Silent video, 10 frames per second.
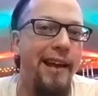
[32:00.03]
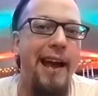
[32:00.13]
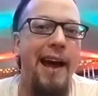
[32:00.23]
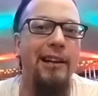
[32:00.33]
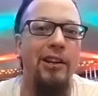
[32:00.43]

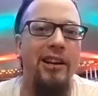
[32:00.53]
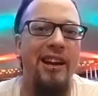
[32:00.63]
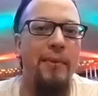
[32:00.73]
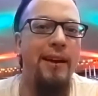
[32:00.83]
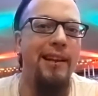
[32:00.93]
kind of look
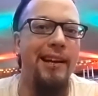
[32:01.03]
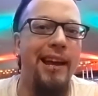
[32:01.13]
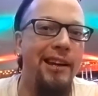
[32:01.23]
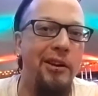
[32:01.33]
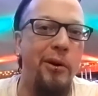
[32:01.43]
at me like
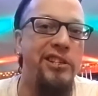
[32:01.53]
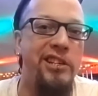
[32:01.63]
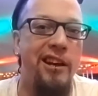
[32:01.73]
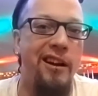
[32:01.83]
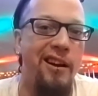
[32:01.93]
indoor
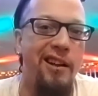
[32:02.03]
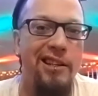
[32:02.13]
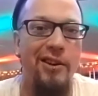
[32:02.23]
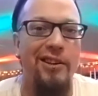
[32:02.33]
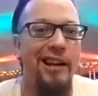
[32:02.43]
security.
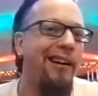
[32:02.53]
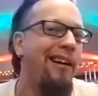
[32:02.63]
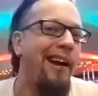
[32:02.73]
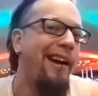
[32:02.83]
So I was like, all right.